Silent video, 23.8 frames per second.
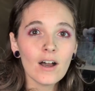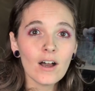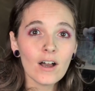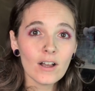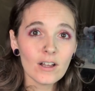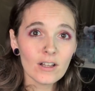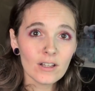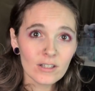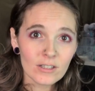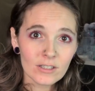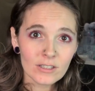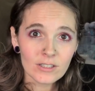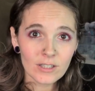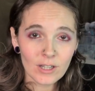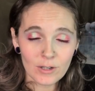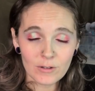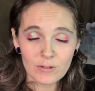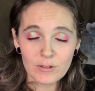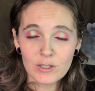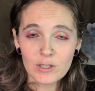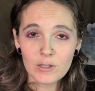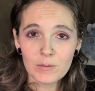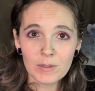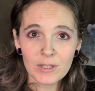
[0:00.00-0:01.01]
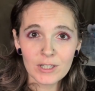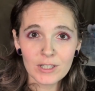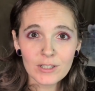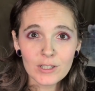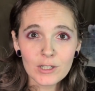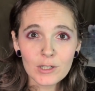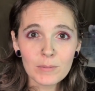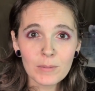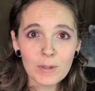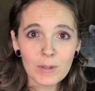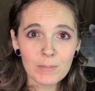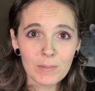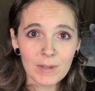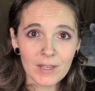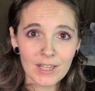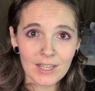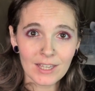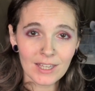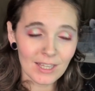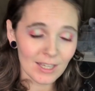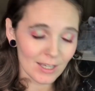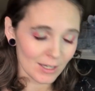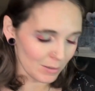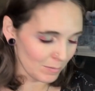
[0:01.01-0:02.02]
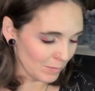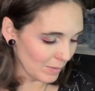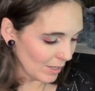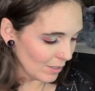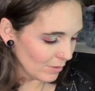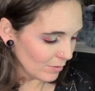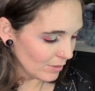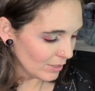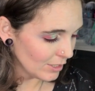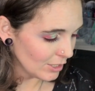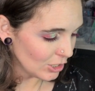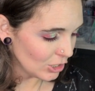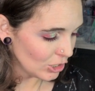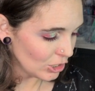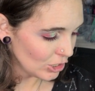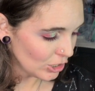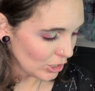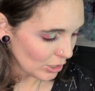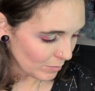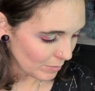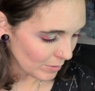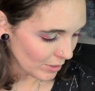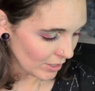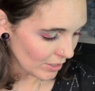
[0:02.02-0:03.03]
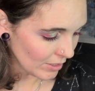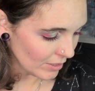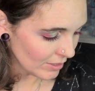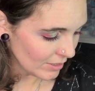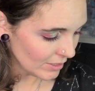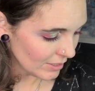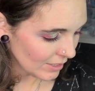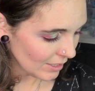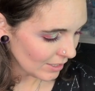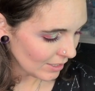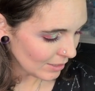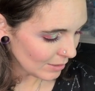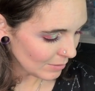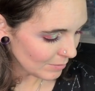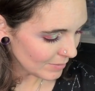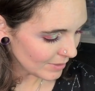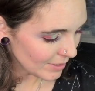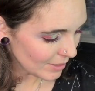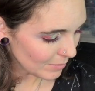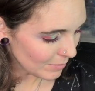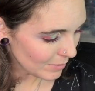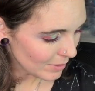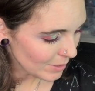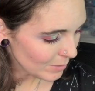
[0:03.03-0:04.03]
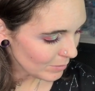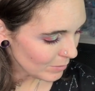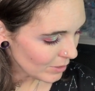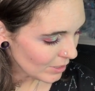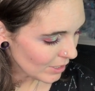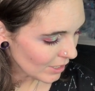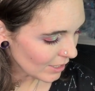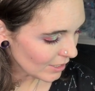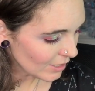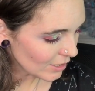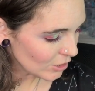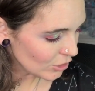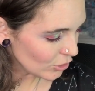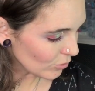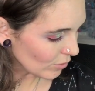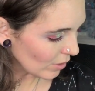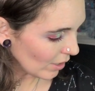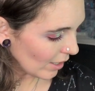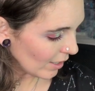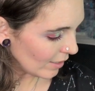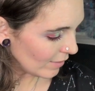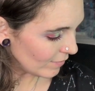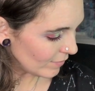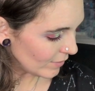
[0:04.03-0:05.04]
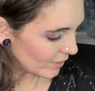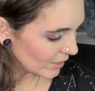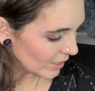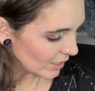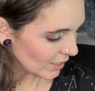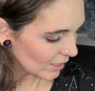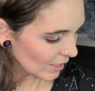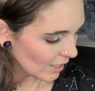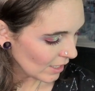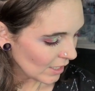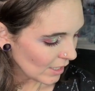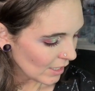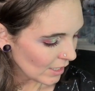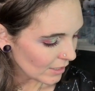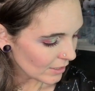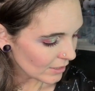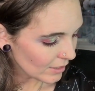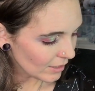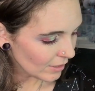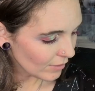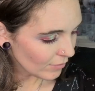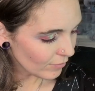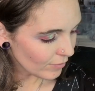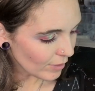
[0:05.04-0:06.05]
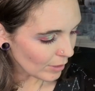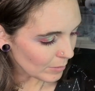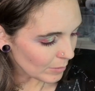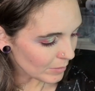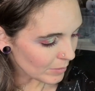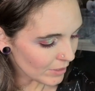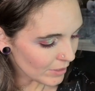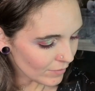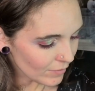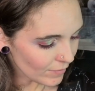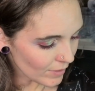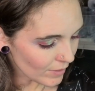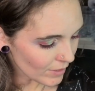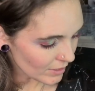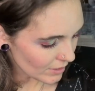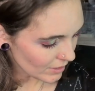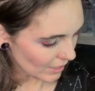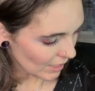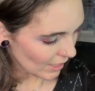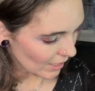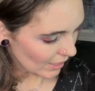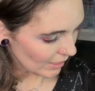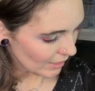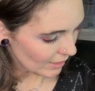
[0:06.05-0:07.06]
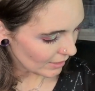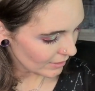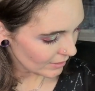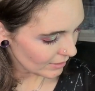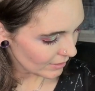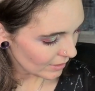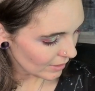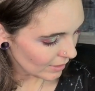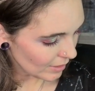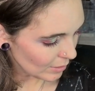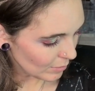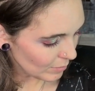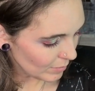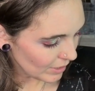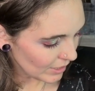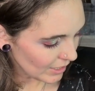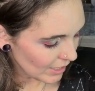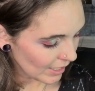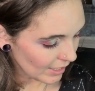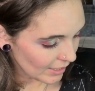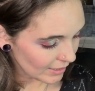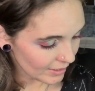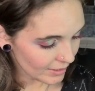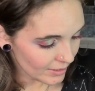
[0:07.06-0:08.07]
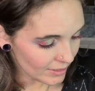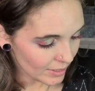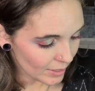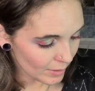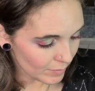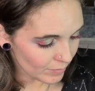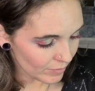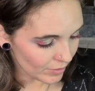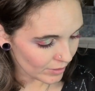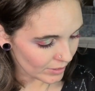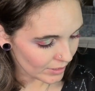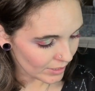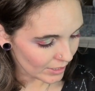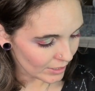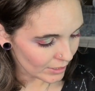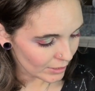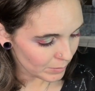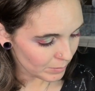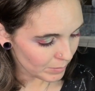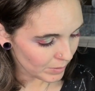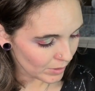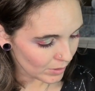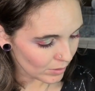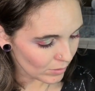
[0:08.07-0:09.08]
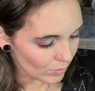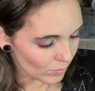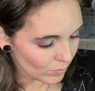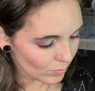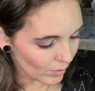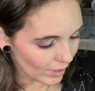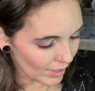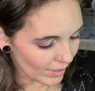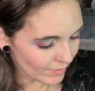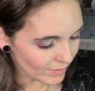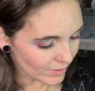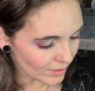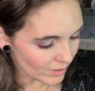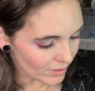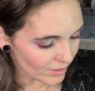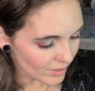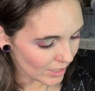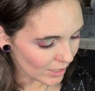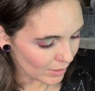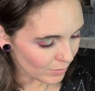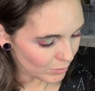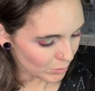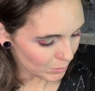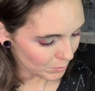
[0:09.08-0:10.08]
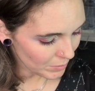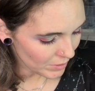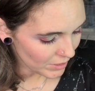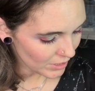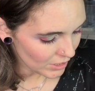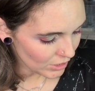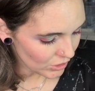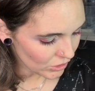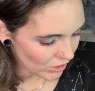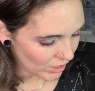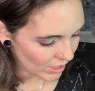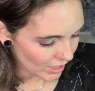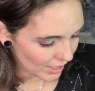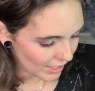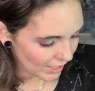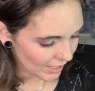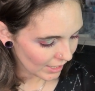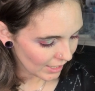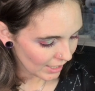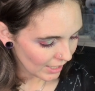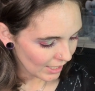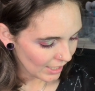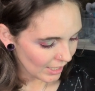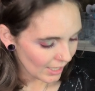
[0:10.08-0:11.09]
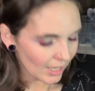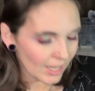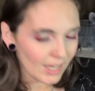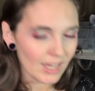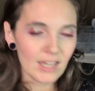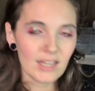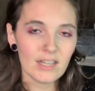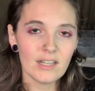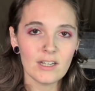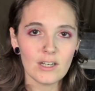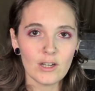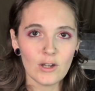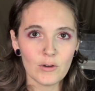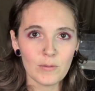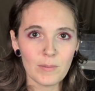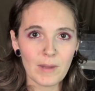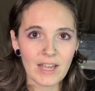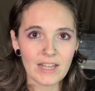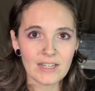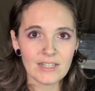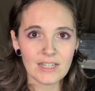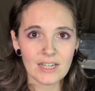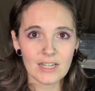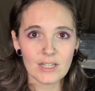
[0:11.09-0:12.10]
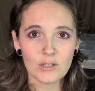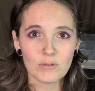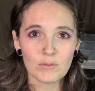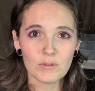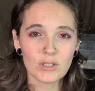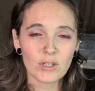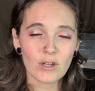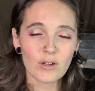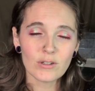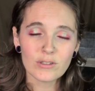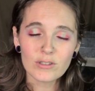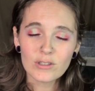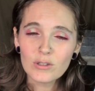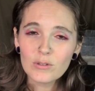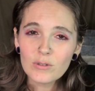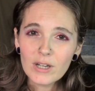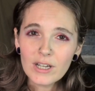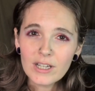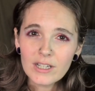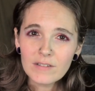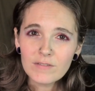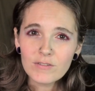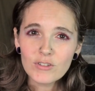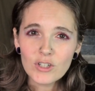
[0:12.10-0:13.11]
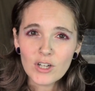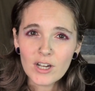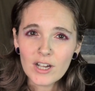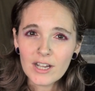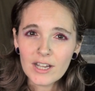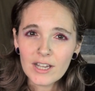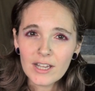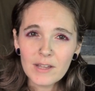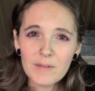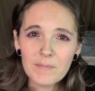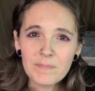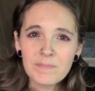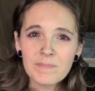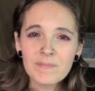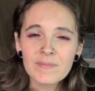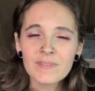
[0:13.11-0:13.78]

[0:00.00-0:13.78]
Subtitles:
Also, to be a little bit picky about the shimmers, some of them are kind of dry feeling. Like Family felt nice, and Island Time felt nice, but Waves All Day was pretty dry, and No Bad Days was also kind of dry.